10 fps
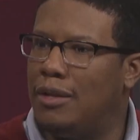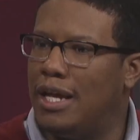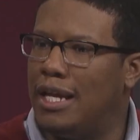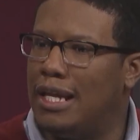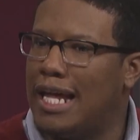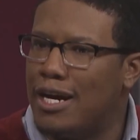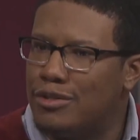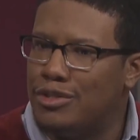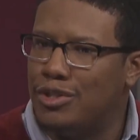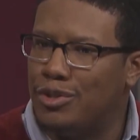
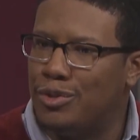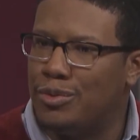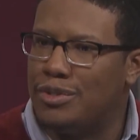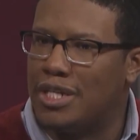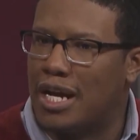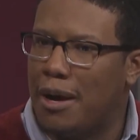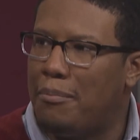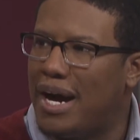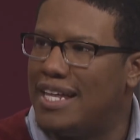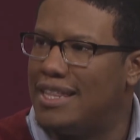allows you to come
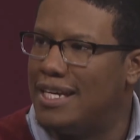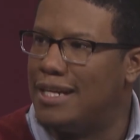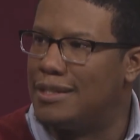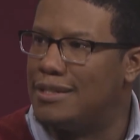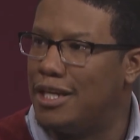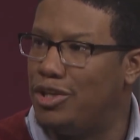by things that